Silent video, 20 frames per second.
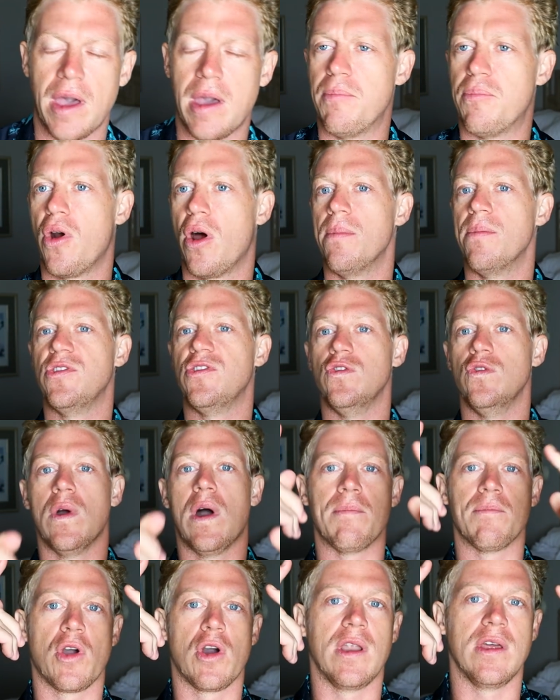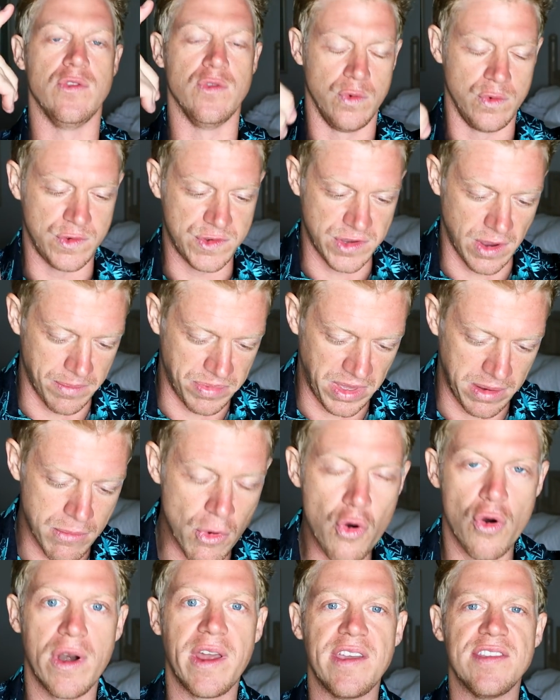I promise you, I'm gonna do something more